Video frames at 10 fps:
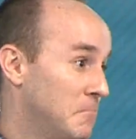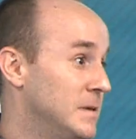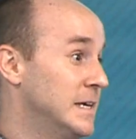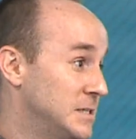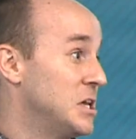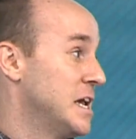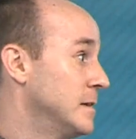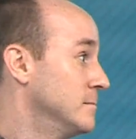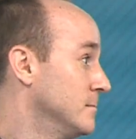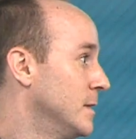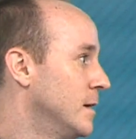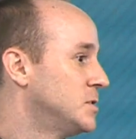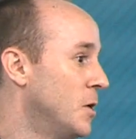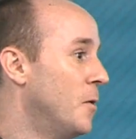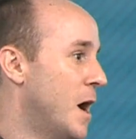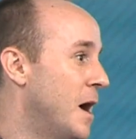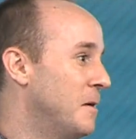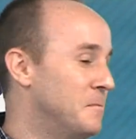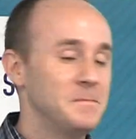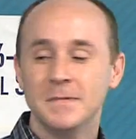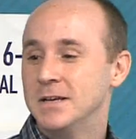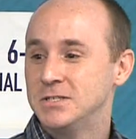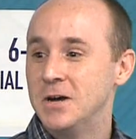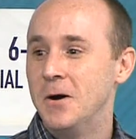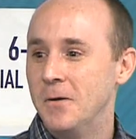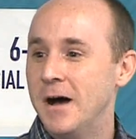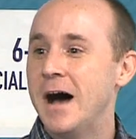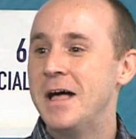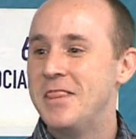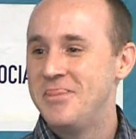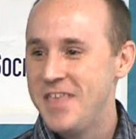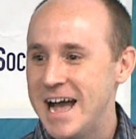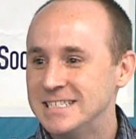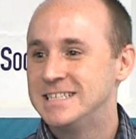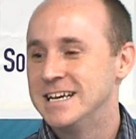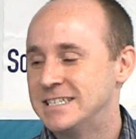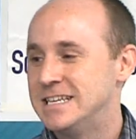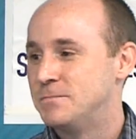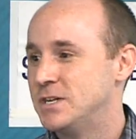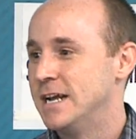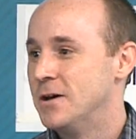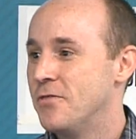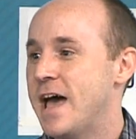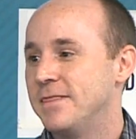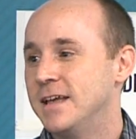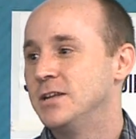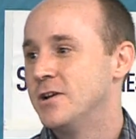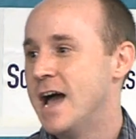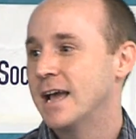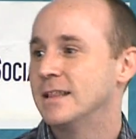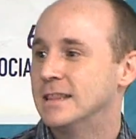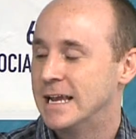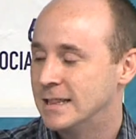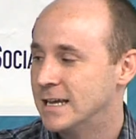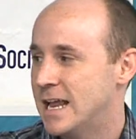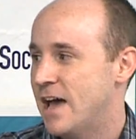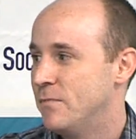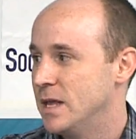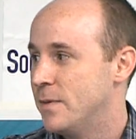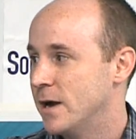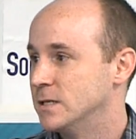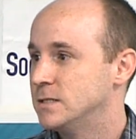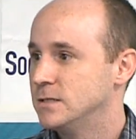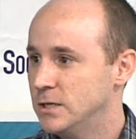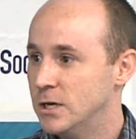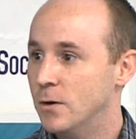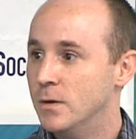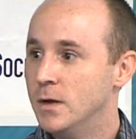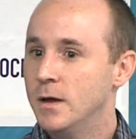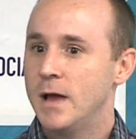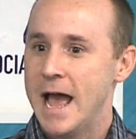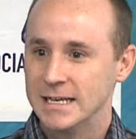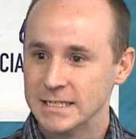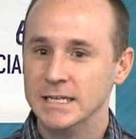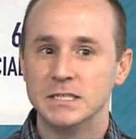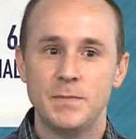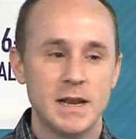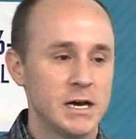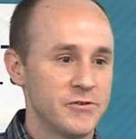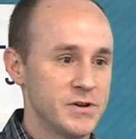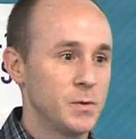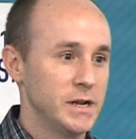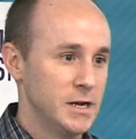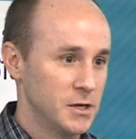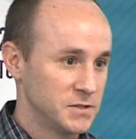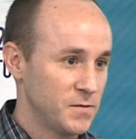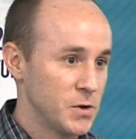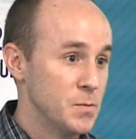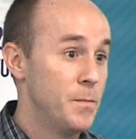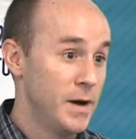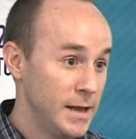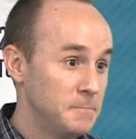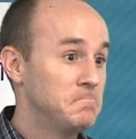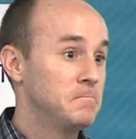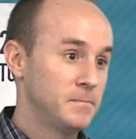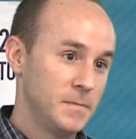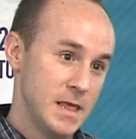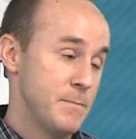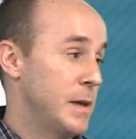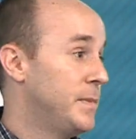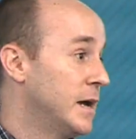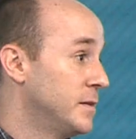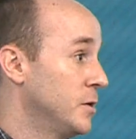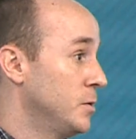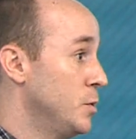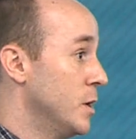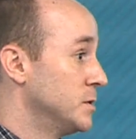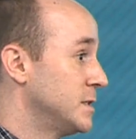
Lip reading: Yes, you can. So, so that's the exception. I know that you're not likely going to have many parents, asking to spend $120 for you. But they might be out there. Who knows?